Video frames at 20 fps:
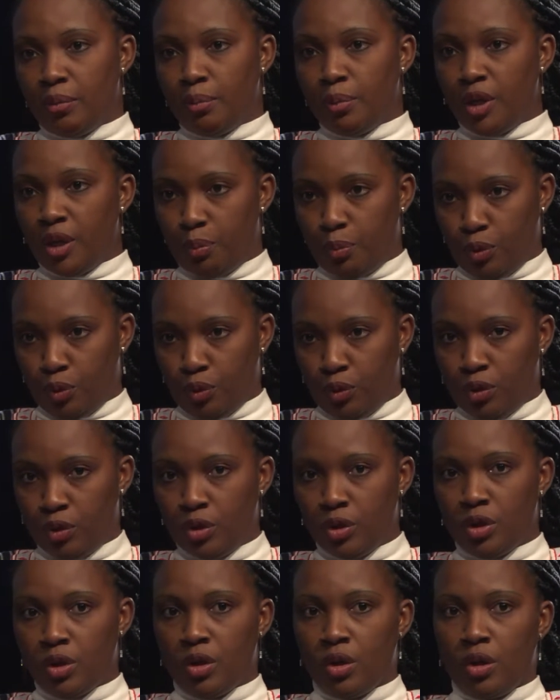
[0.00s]
people,
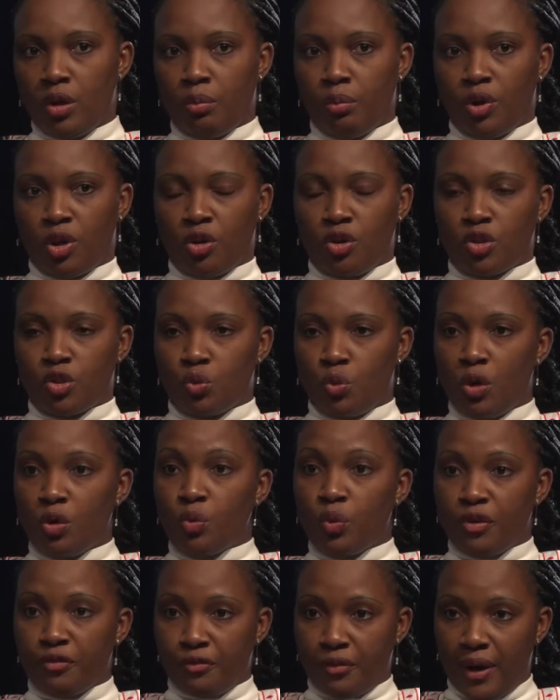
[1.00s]
because
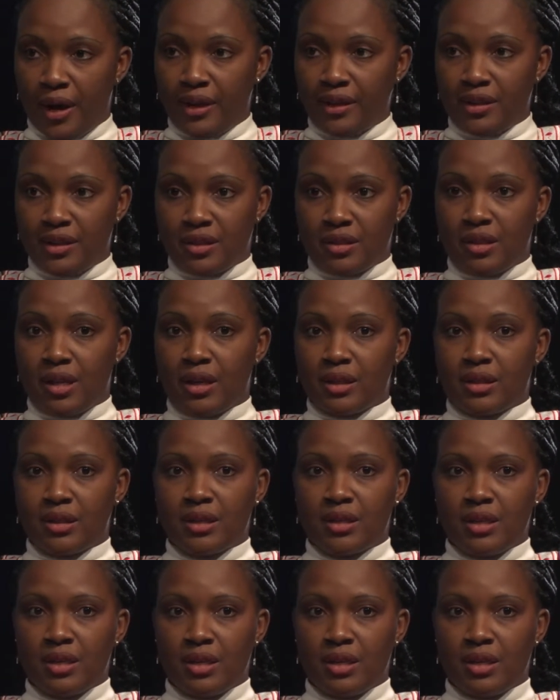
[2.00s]
what we find is that